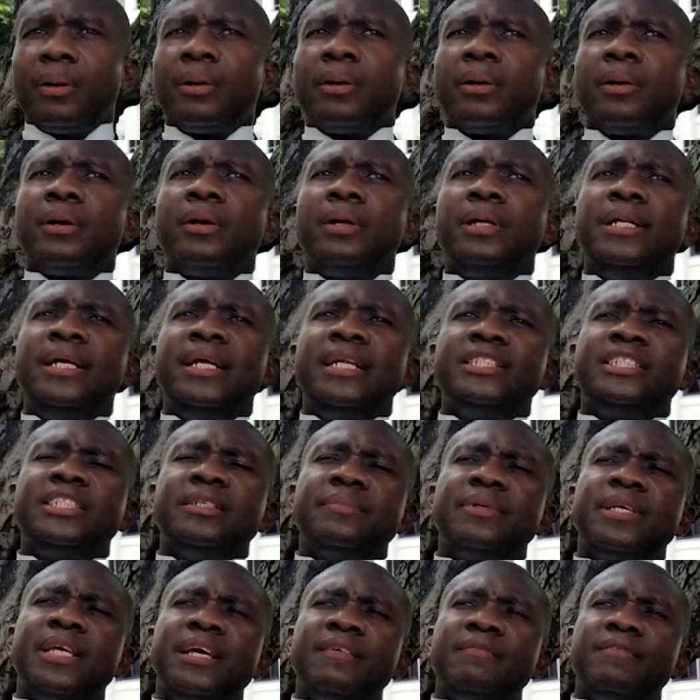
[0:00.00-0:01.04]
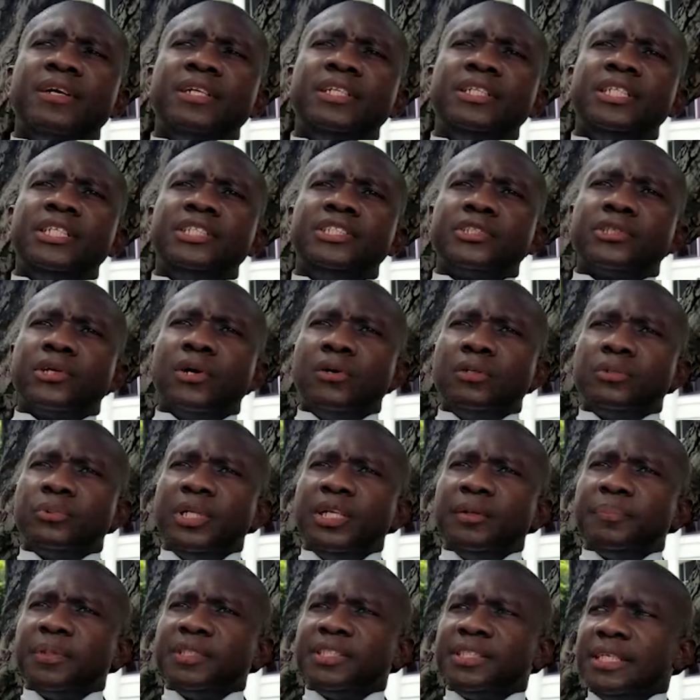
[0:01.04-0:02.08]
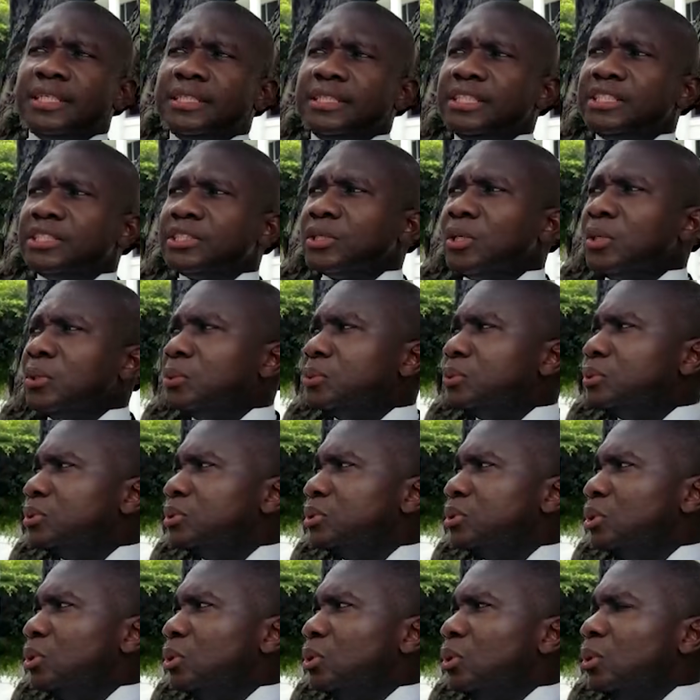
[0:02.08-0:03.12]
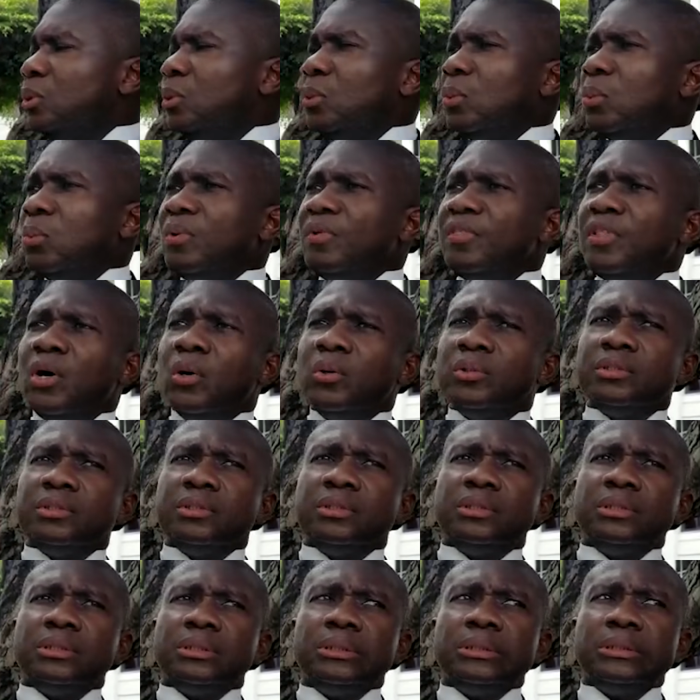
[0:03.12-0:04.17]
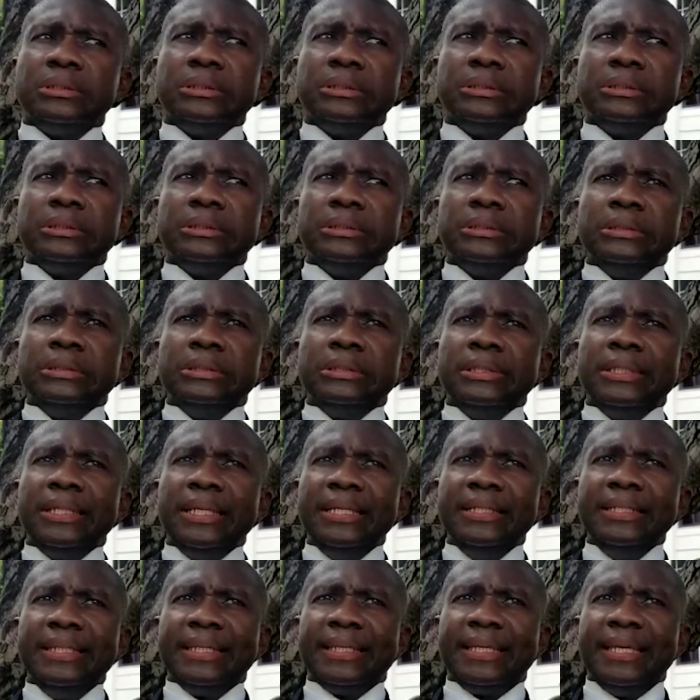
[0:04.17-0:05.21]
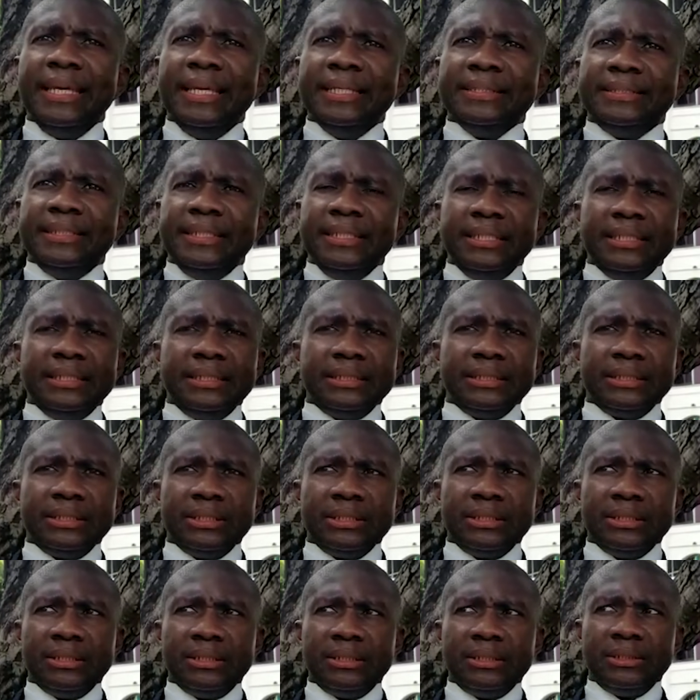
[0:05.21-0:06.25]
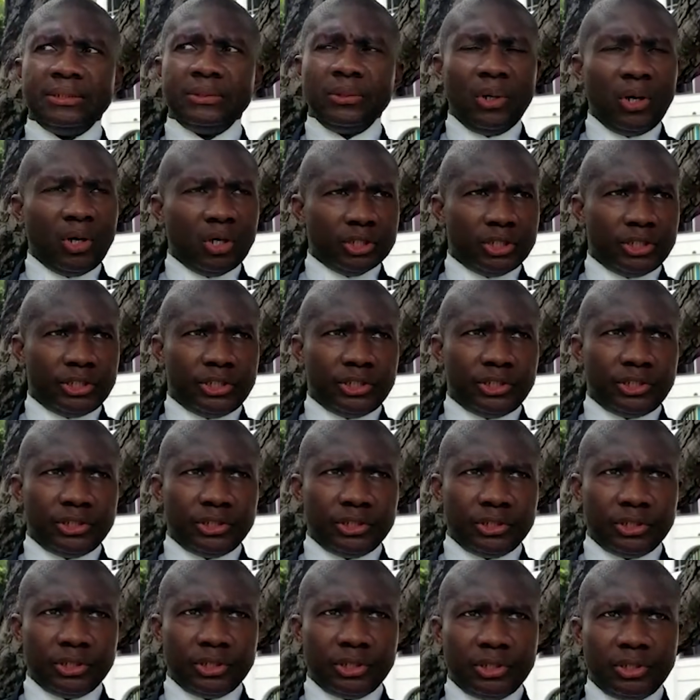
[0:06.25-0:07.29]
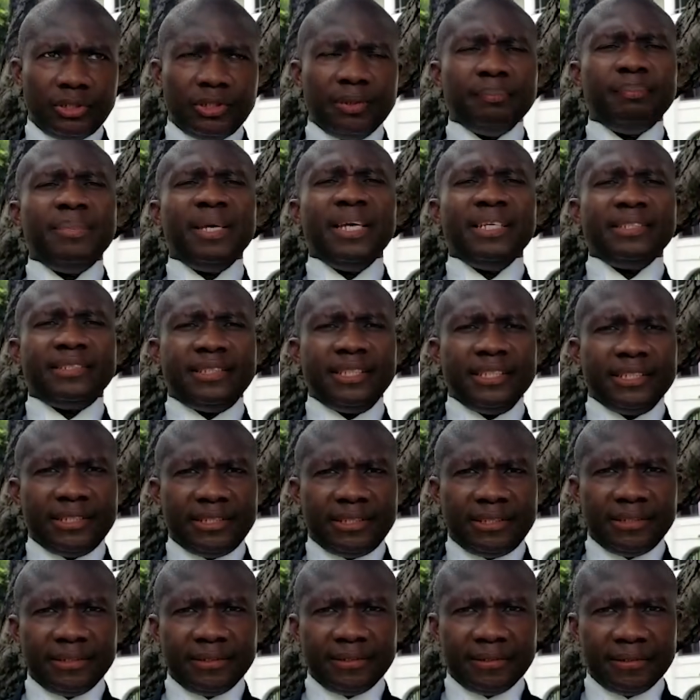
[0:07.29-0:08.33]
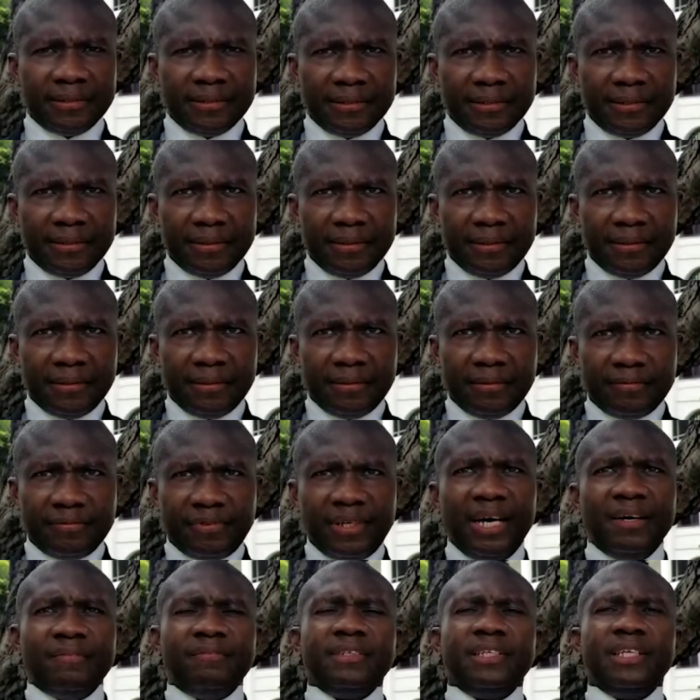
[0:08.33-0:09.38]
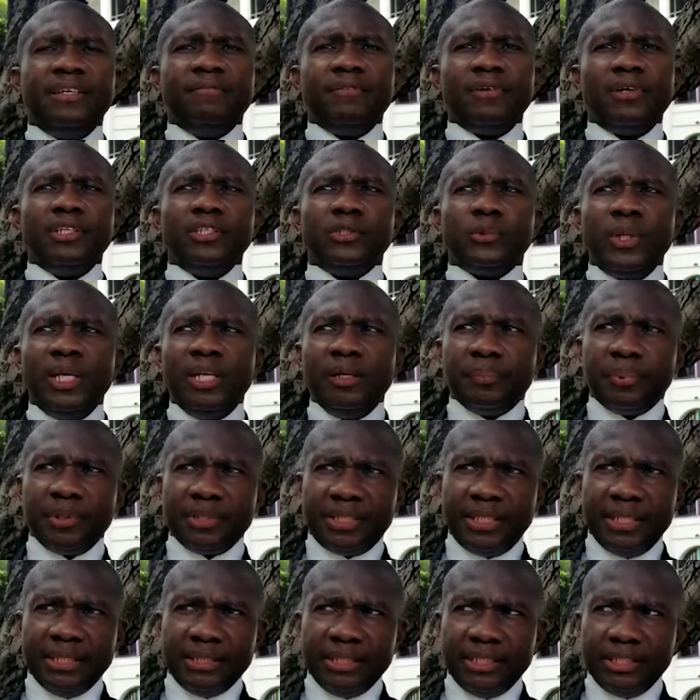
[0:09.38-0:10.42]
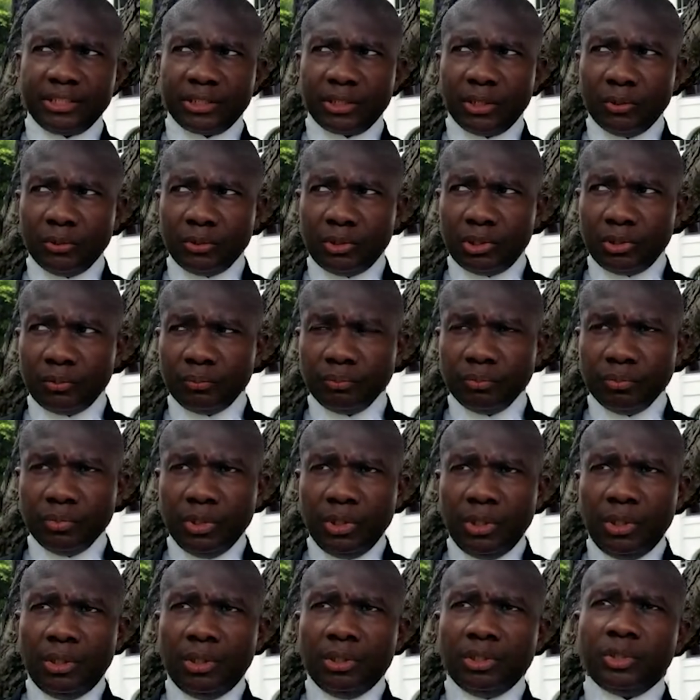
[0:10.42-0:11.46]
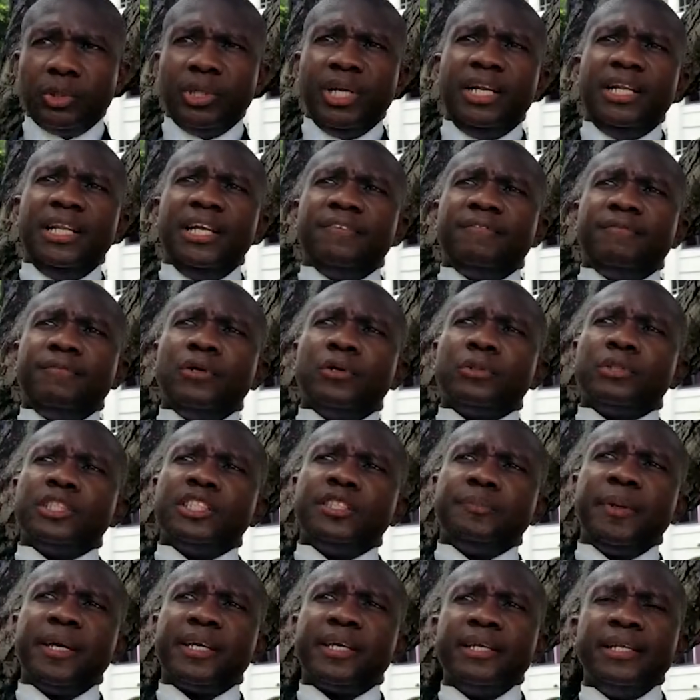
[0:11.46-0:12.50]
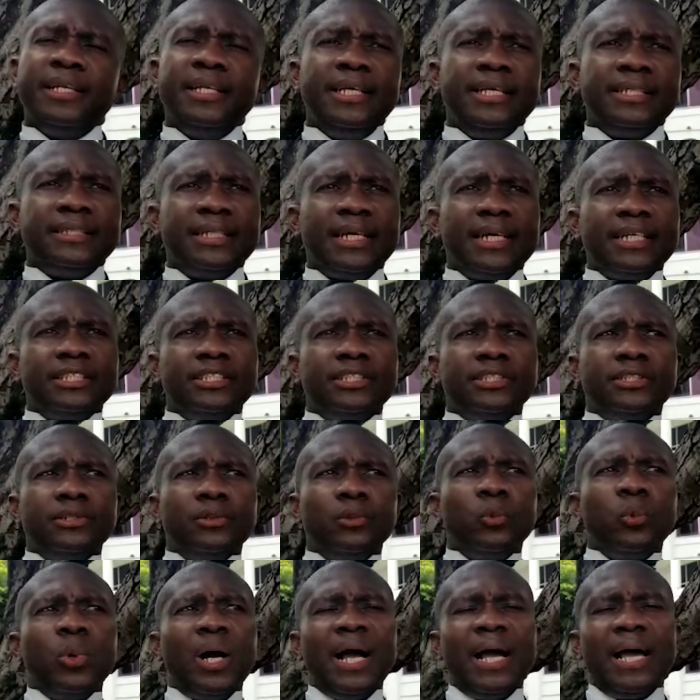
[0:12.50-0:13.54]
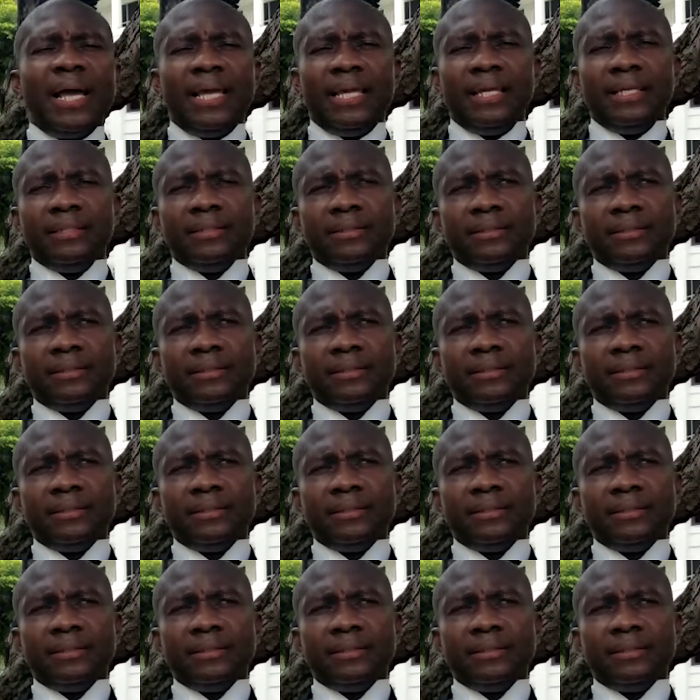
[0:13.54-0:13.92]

Her ladyship gave her the discount, 20% discount, without indicating to us the basis for having given her the 20% discount. So we are left now to speculate as to why